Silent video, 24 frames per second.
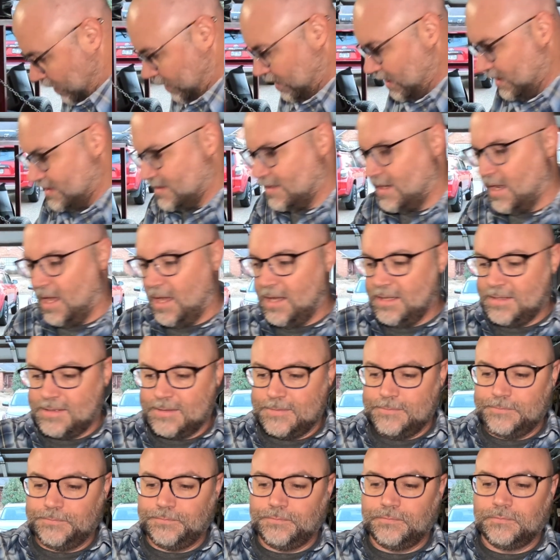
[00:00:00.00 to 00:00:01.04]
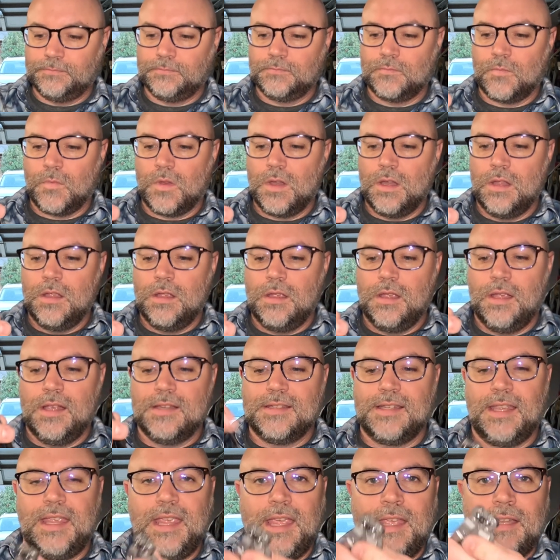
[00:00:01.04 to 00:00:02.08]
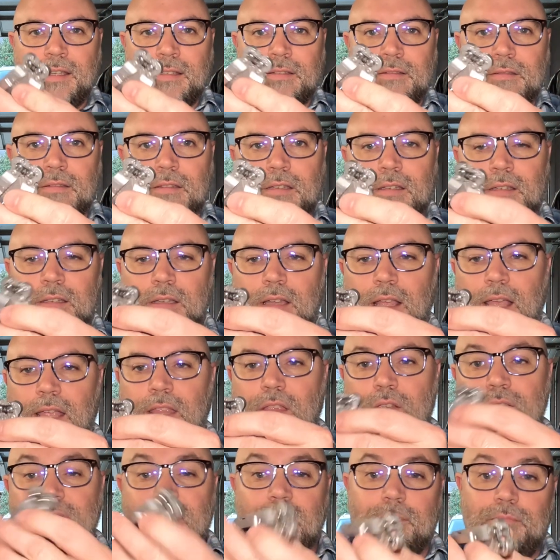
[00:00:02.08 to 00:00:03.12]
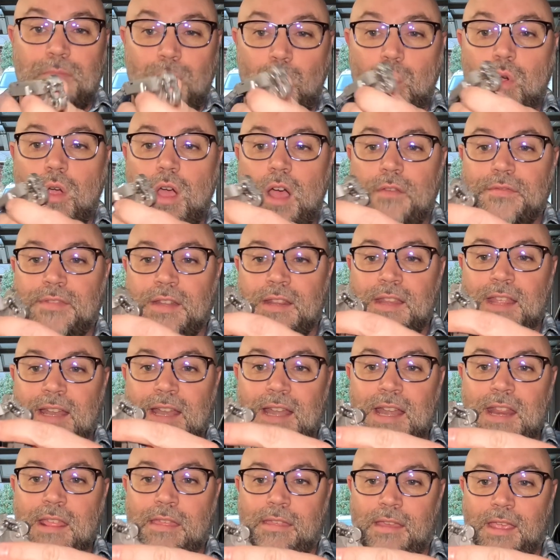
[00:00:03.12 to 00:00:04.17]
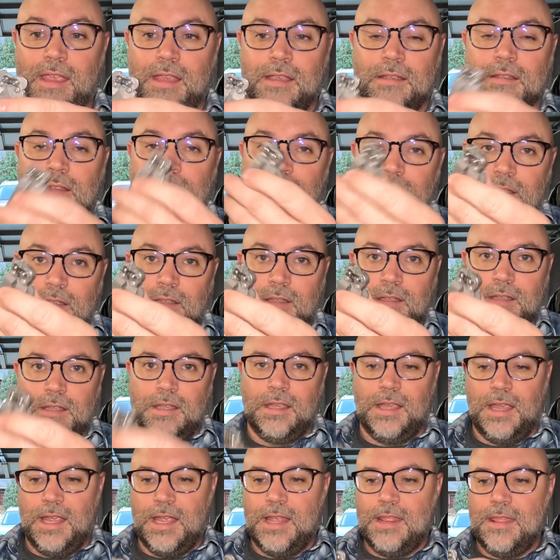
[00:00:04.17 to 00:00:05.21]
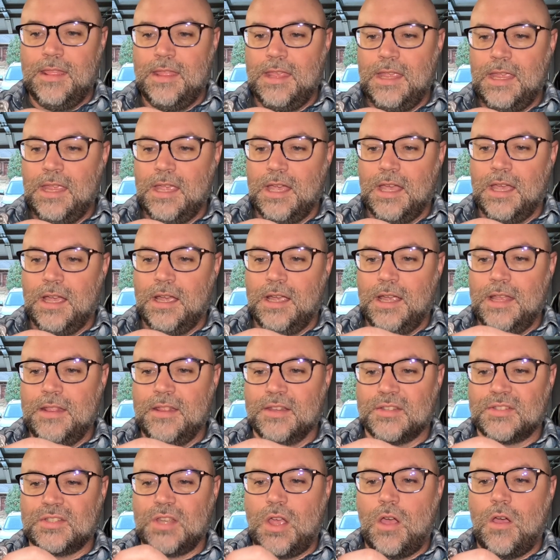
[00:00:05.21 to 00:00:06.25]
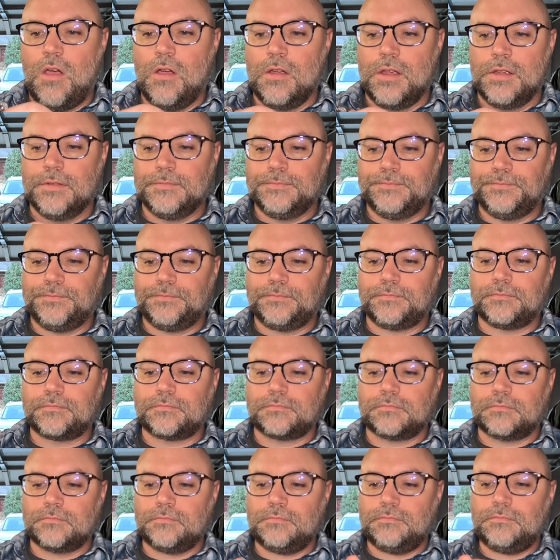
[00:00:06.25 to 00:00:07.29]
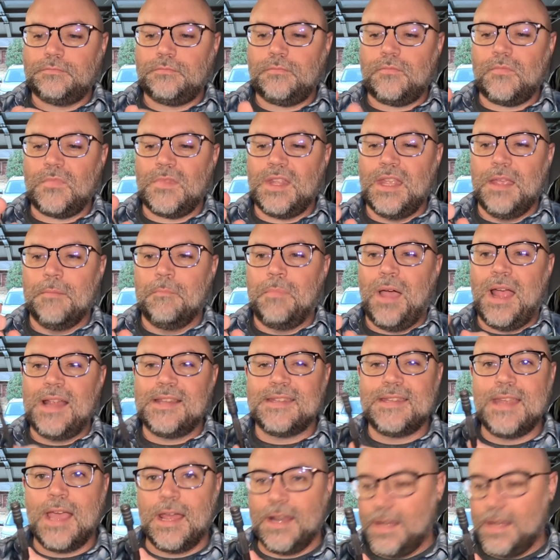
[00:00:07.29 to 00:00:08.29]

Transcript: this does is, again, I use it more often than anything in the Sog. It bites down